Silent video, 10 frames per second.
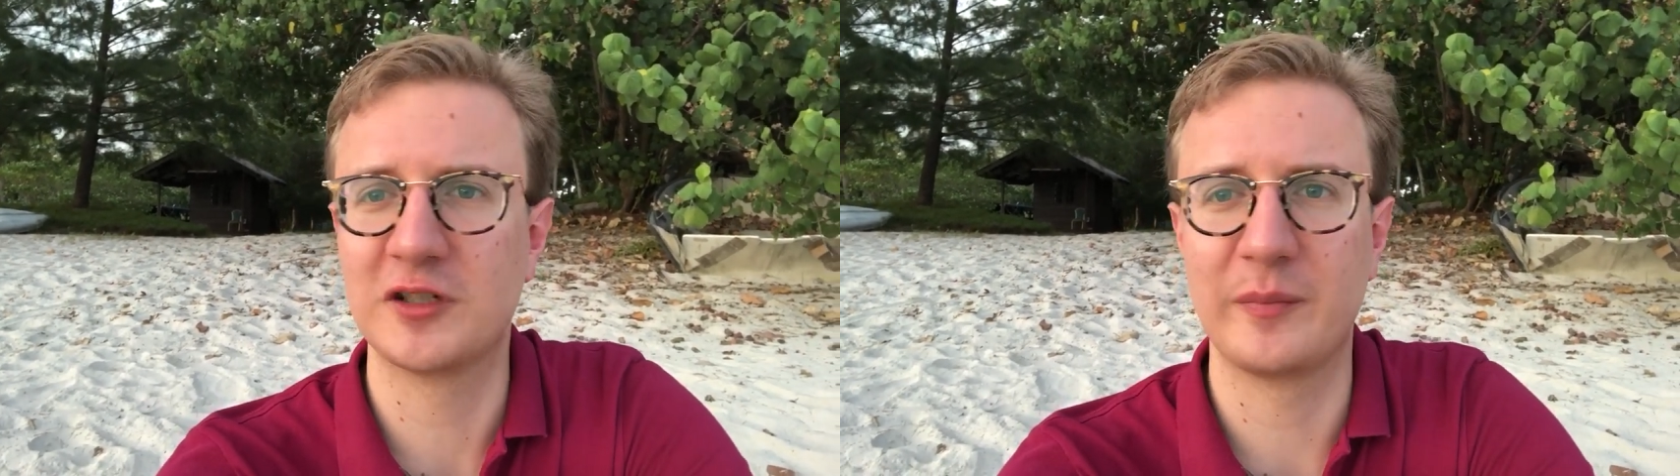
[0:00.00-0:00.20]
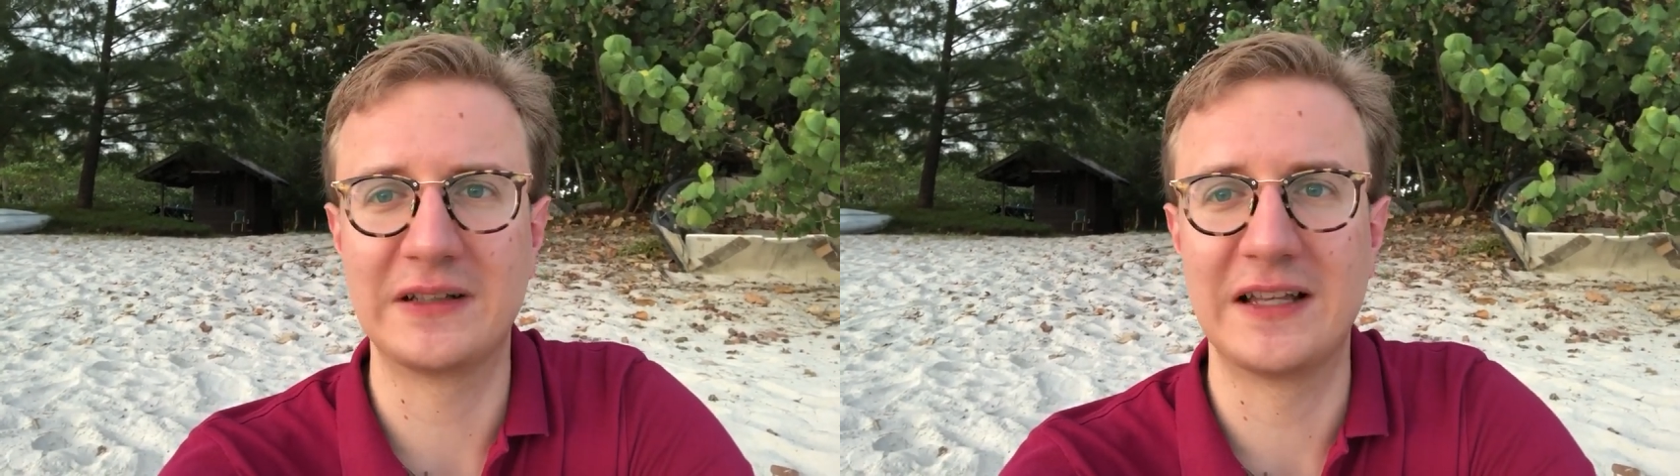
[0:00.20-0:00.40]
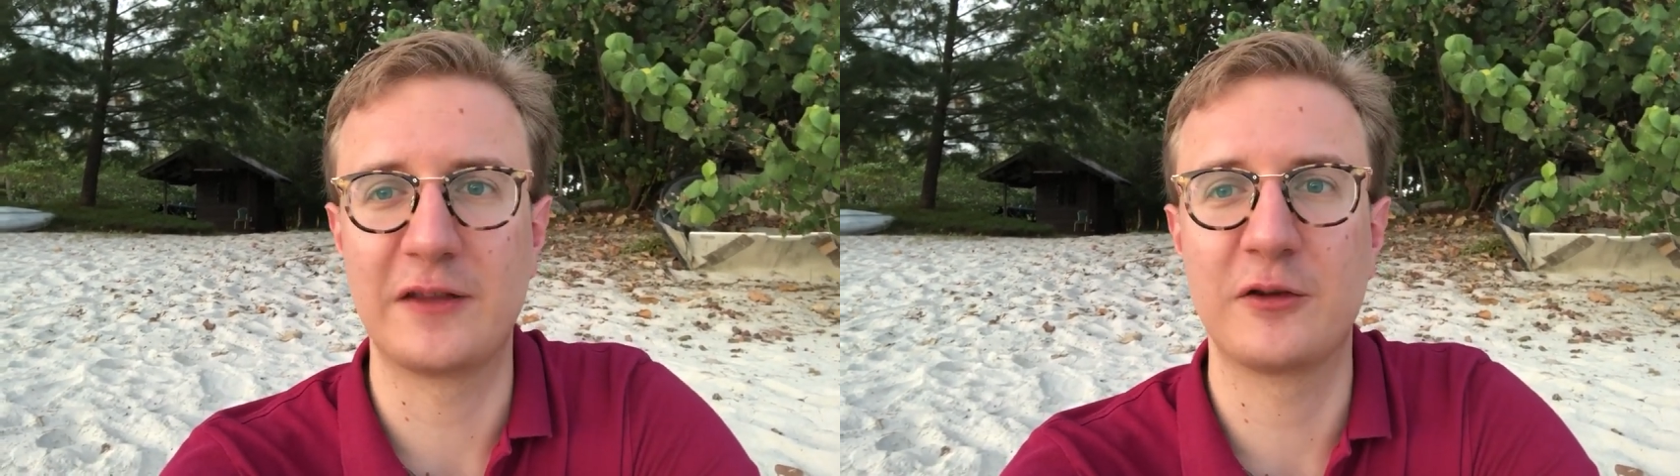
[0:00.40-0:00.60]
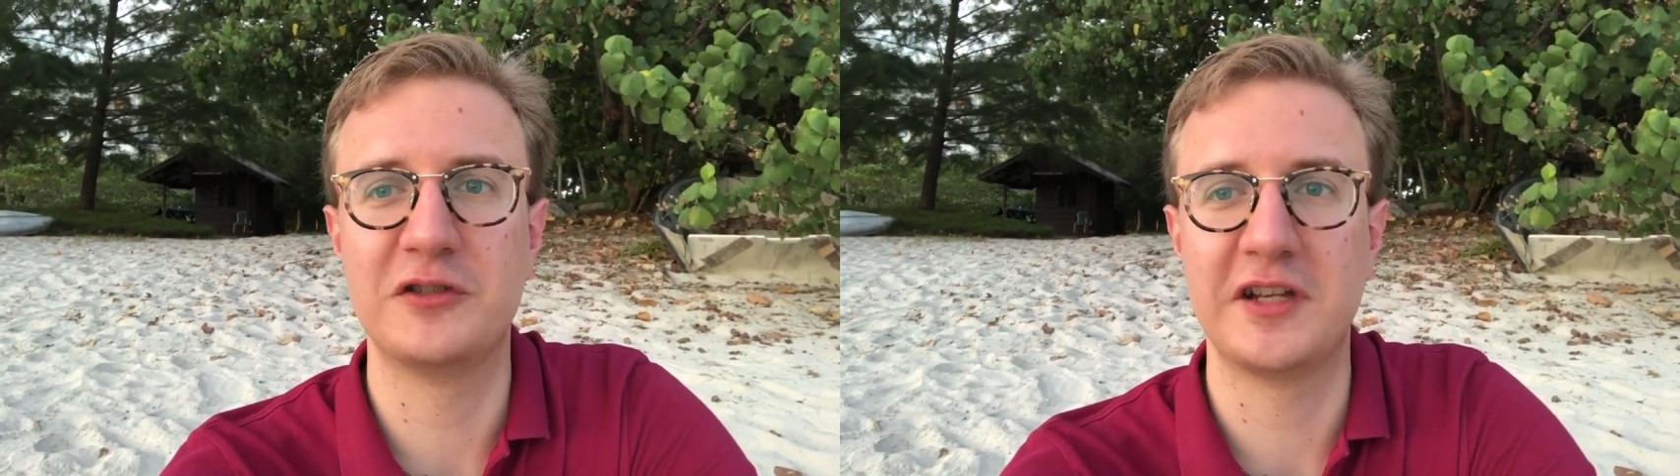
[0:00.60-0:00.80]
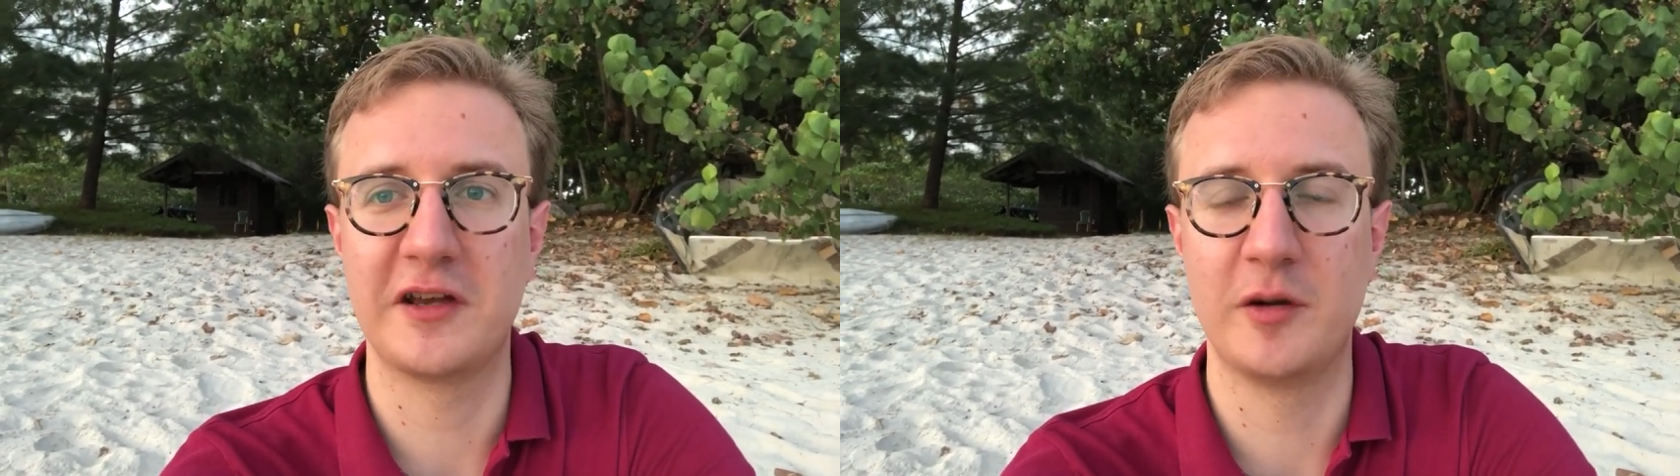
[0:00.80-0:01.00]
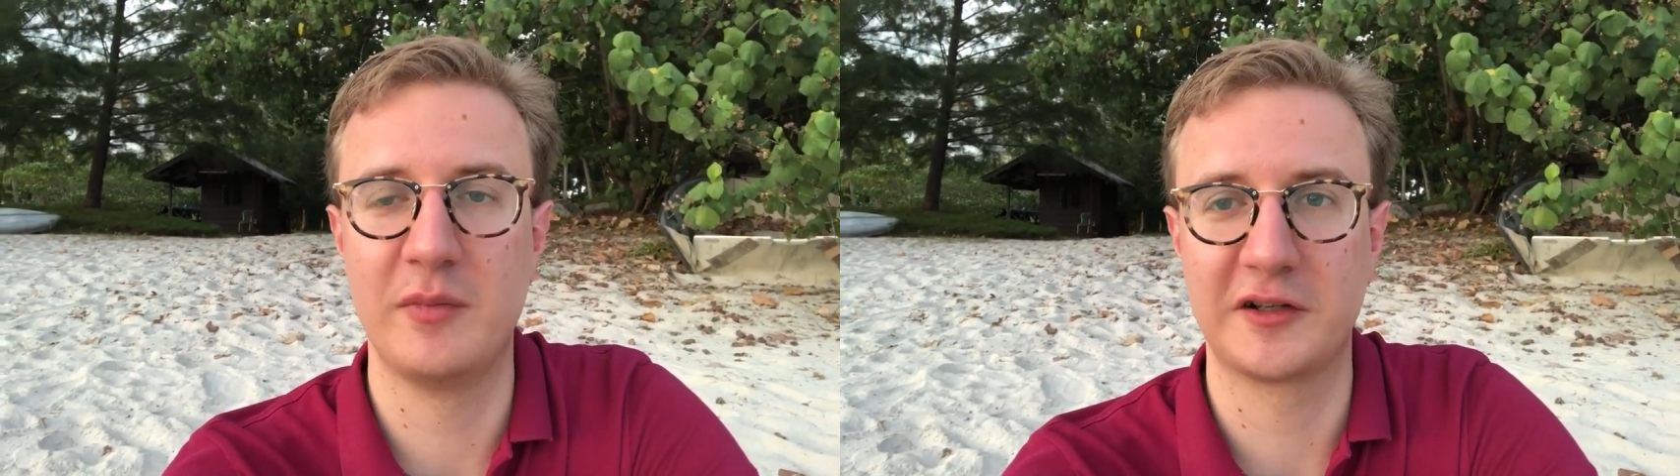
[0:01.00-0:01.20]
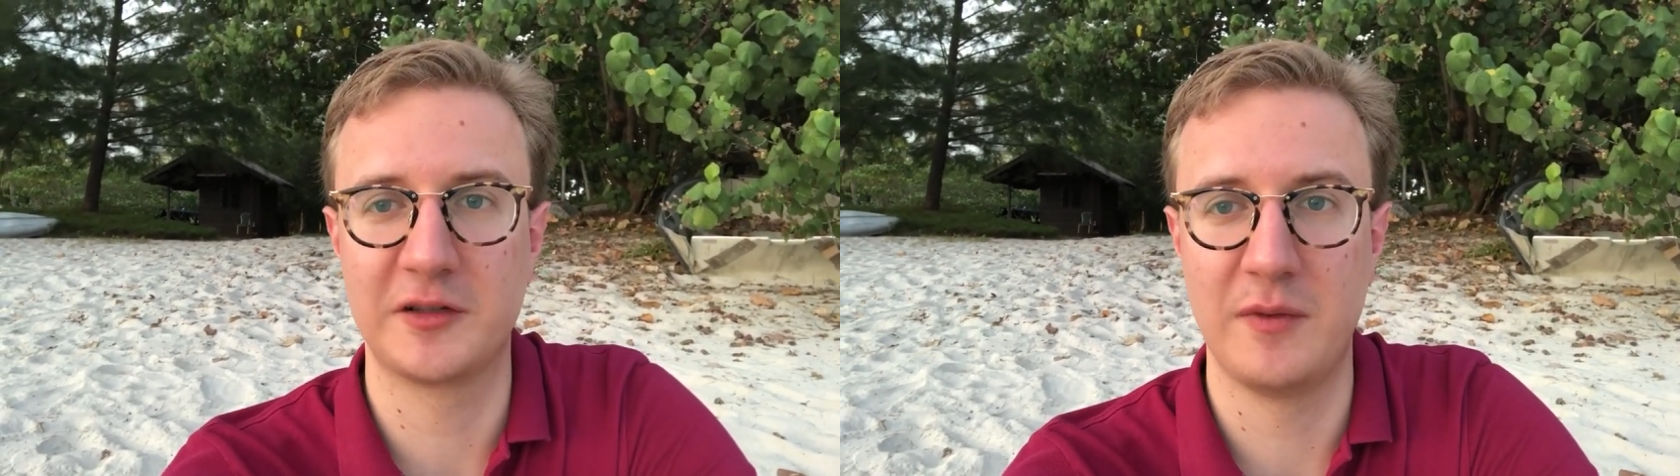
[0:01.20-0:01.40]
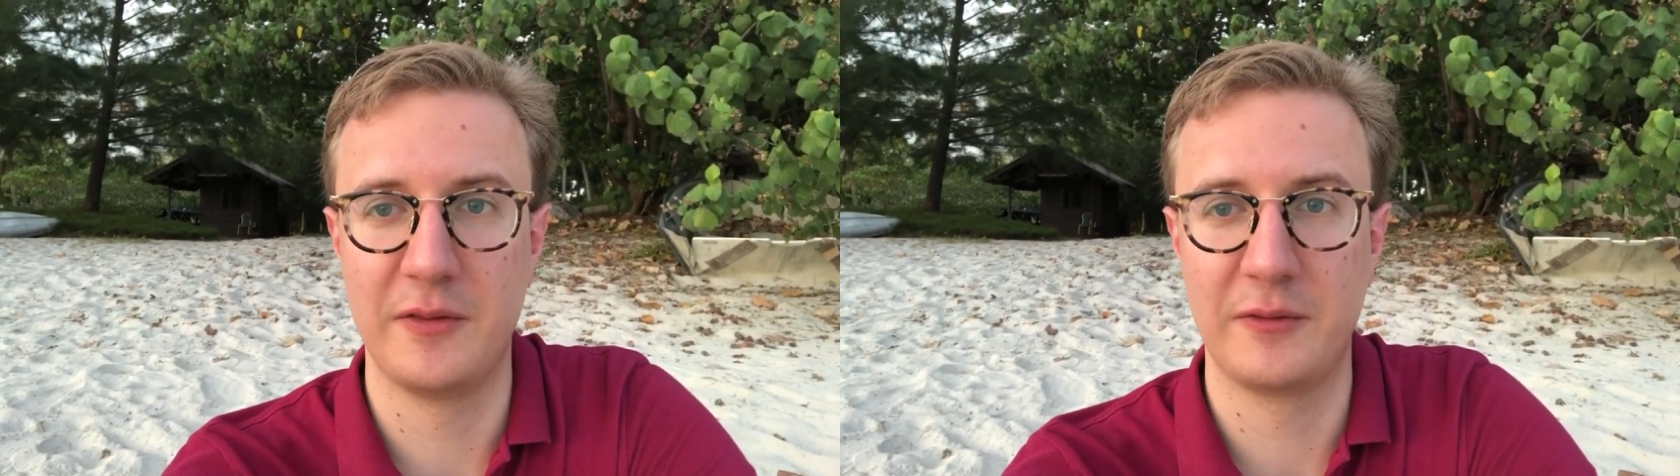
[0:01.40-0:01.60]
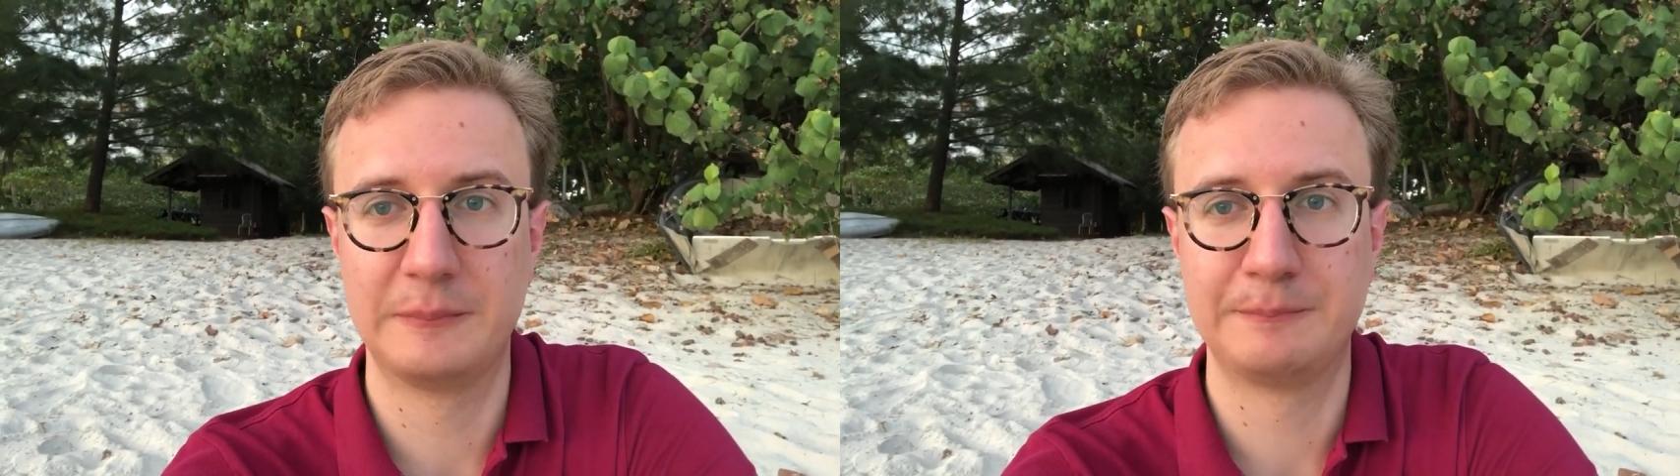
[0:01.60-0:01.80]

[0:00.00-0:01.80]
something like $1,300 a month